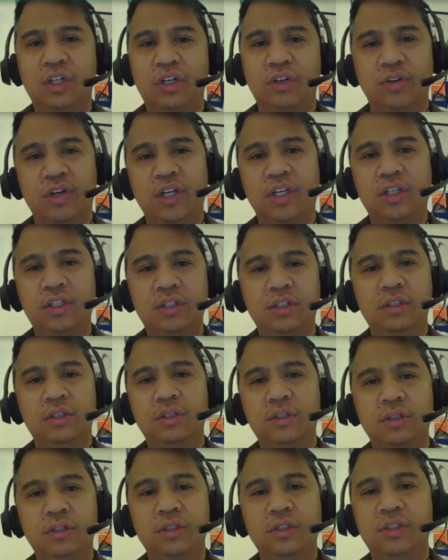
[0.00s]
Alright?
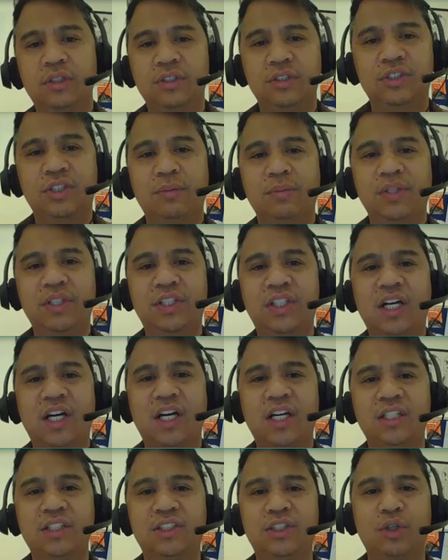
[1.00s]
Somebody
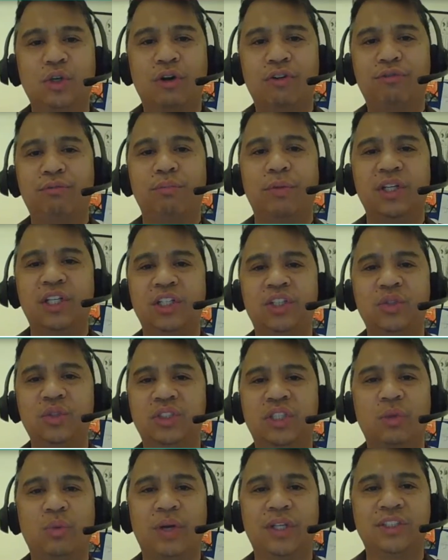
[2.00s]
dies, you're off Monday,
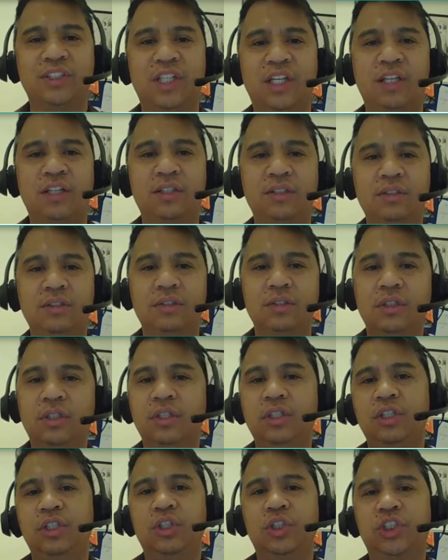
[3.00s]
Tuesday, Wednesday.
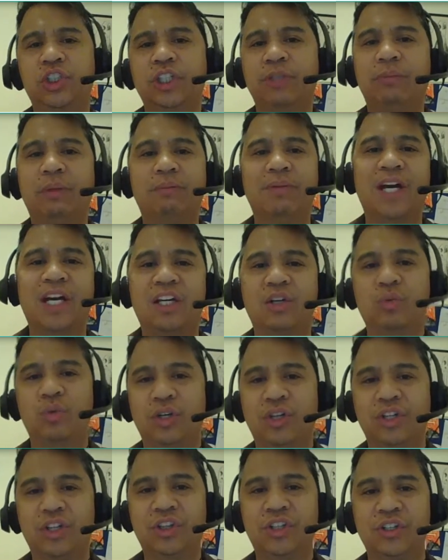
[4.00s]
You should be back at
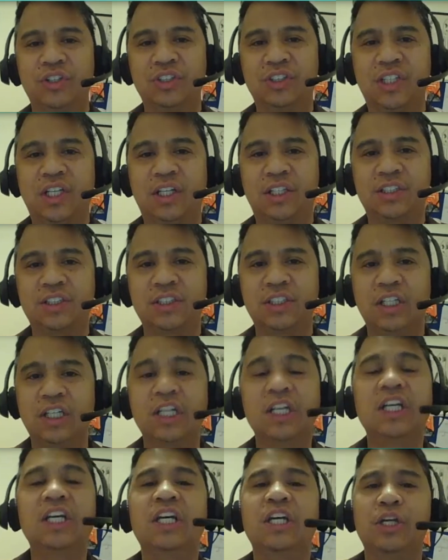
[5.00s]
work on Thursdays.
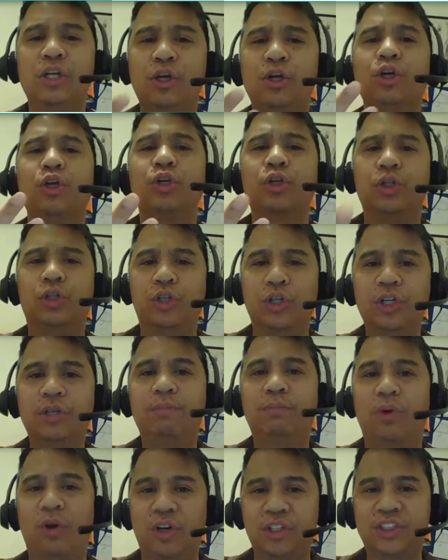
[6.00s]

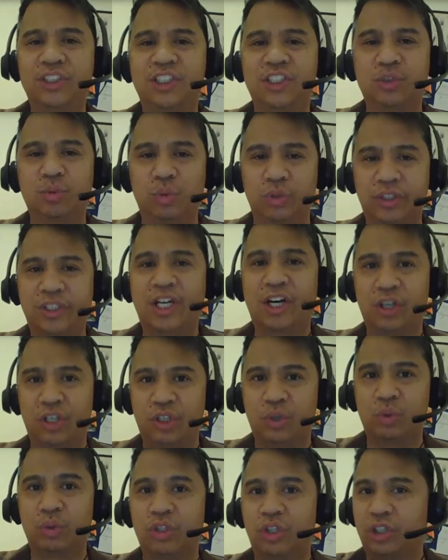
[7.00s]
Good bosses will tell
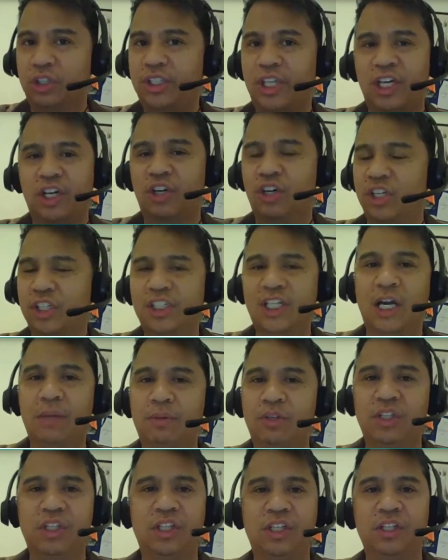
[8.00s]
you, look, take all the
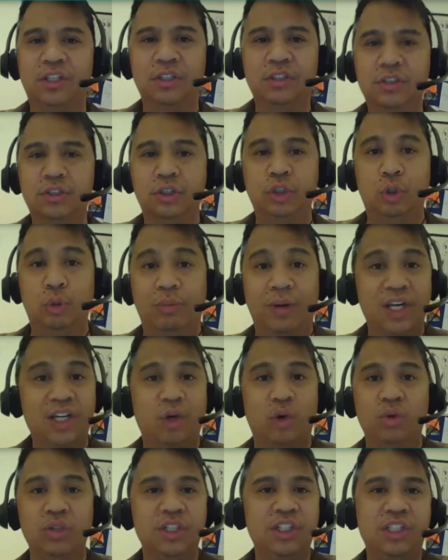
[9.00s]
time you need. You might
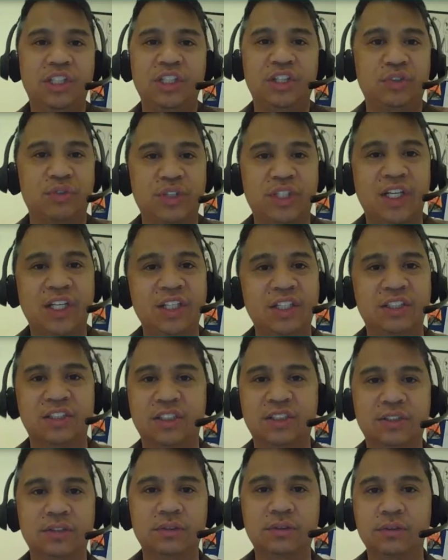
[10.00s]
only need 3
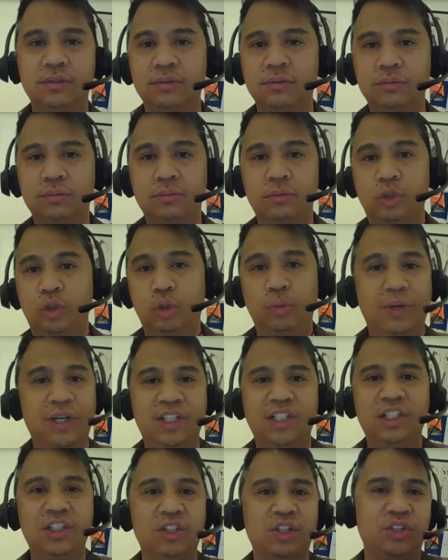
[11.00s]
days. You
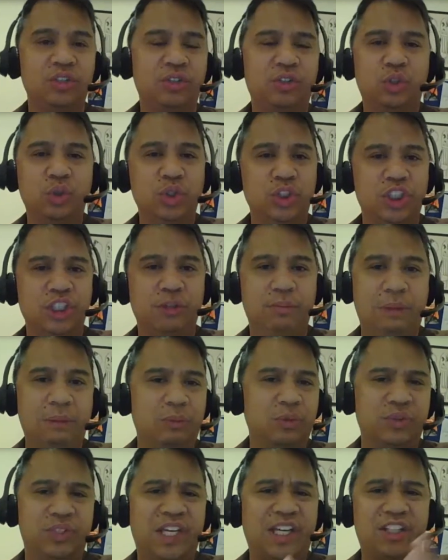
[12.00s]
might need usually
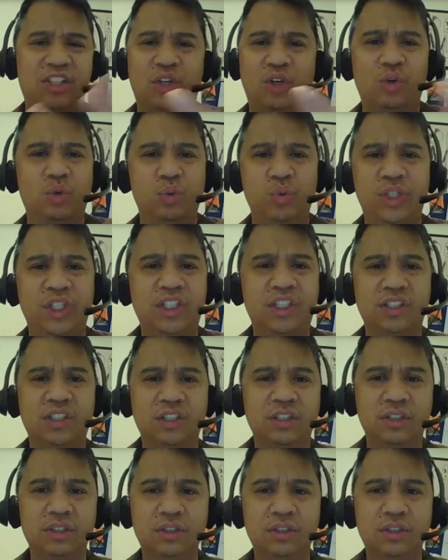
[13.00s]
people take the whole week.